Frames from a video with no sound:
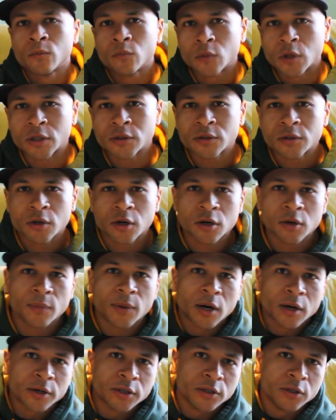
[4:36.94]
Let's talk
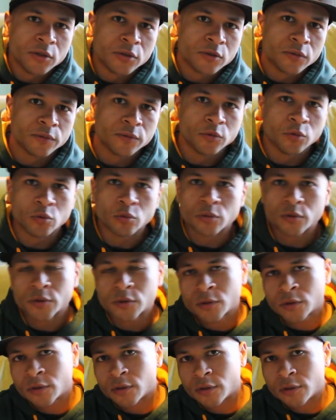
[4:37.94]
about ease of
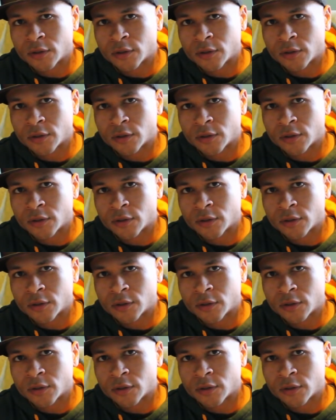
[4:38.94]
use.